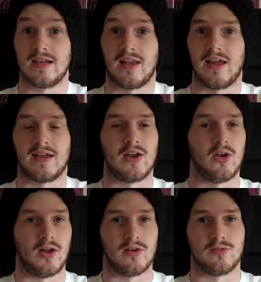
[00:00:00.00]
like a
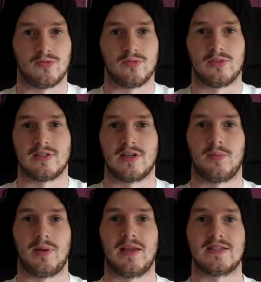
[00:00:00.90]
lot of guitar
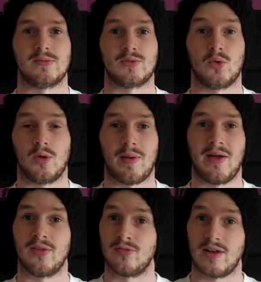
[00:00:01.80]
players, it was all
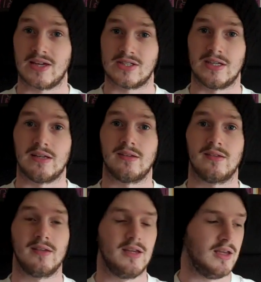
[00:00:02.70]
about the flashiness.